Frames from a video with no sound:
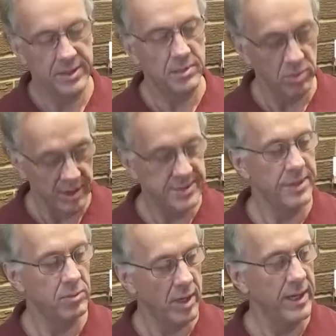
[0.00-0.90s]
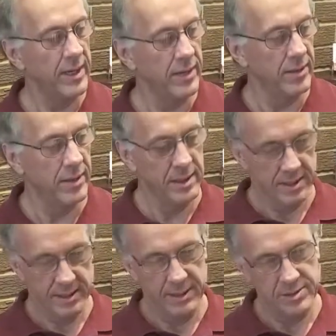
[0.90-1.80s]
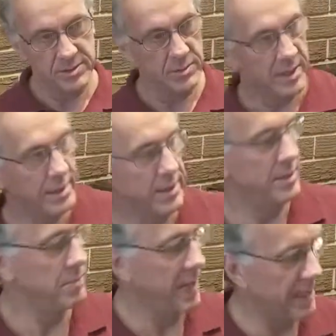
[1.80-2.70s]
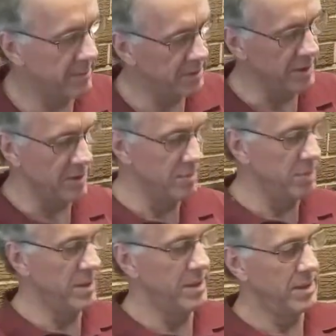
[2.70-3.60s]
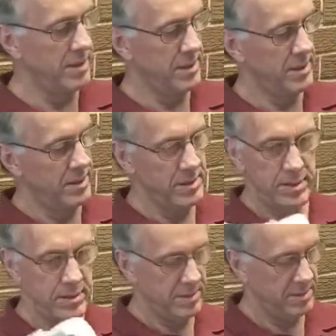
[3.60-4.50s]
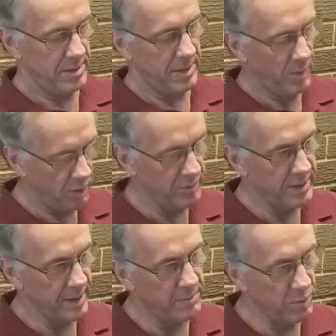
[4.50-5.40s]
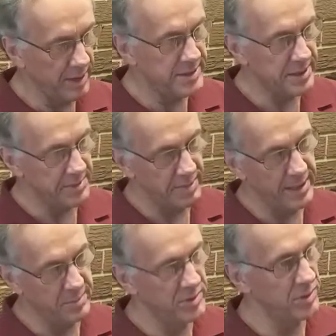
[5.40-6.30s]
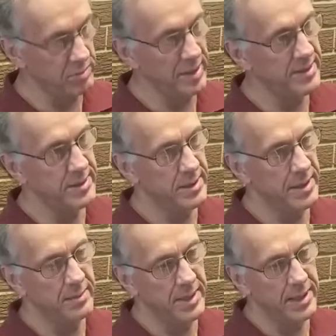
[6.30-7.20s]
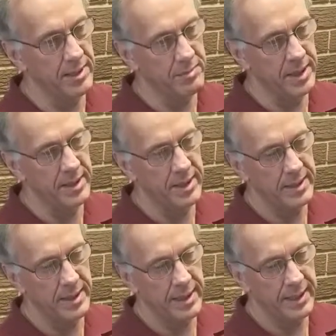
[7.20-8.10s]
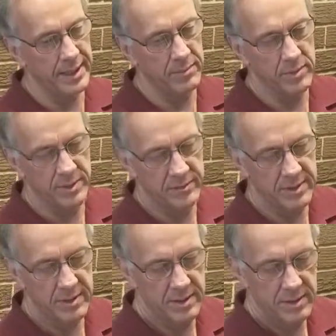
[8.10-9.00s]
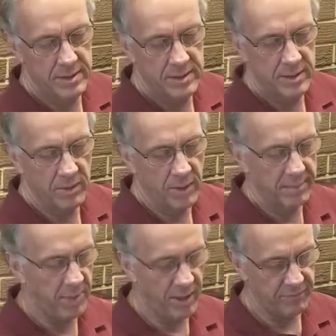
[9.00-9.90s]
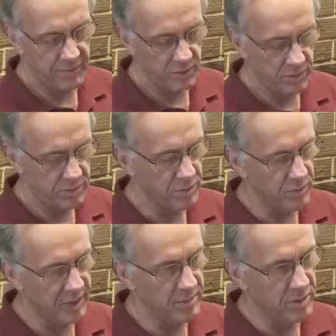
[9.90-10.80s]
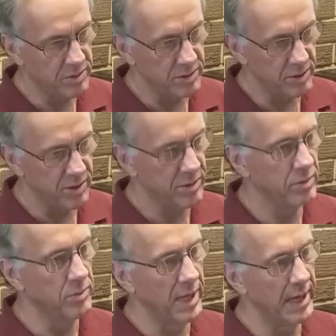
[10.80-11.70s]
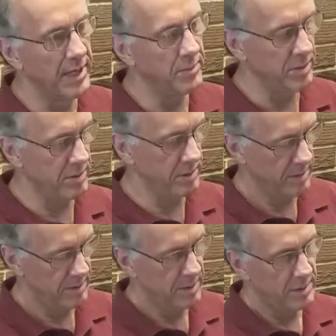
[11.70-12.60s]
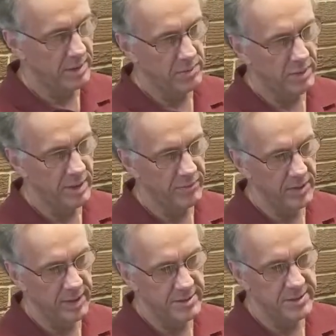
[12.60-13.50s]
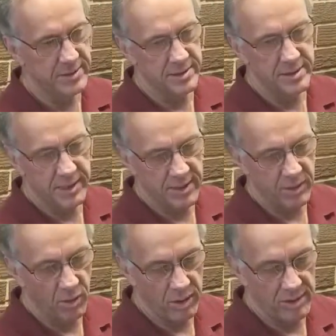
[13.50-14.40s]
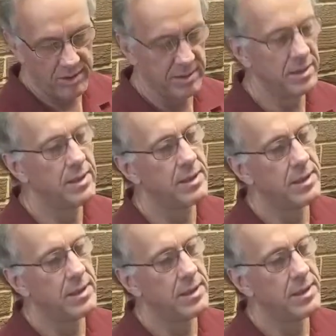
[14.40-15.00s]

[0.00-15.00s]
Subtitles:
At the bracing right here. And so when I clean the bottom tube, I'm bracing the bottom tube basically. I'm not going to bend it, and I get rid of it. I wipe off the old cream or dirt or grime or whatever else is in there, oil,